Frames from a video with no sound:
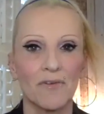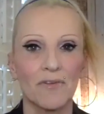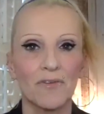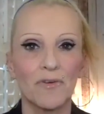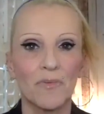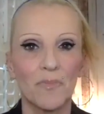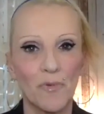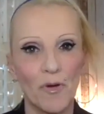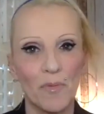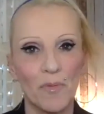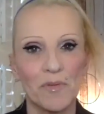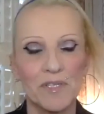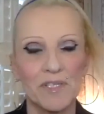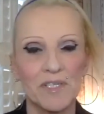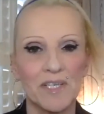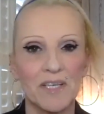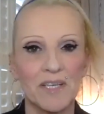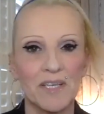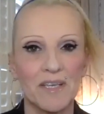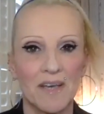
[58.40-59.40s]
your
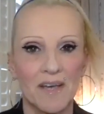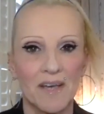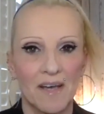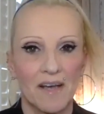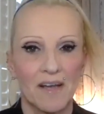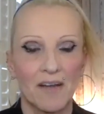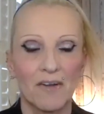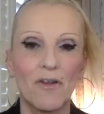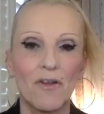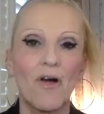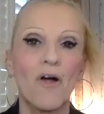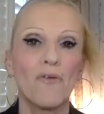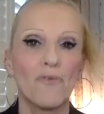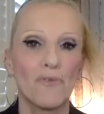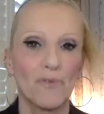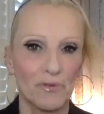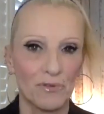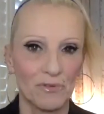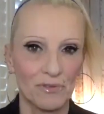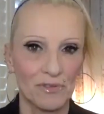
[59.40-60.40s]
property
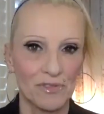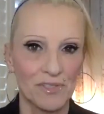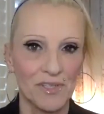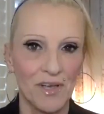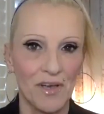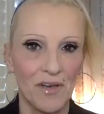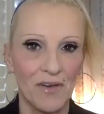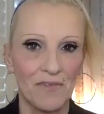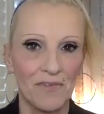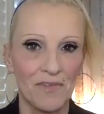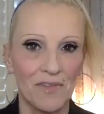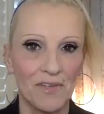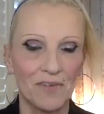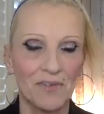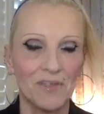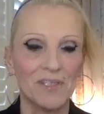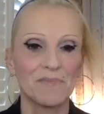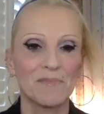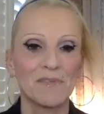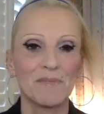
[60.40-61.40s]
laurels over the Christmas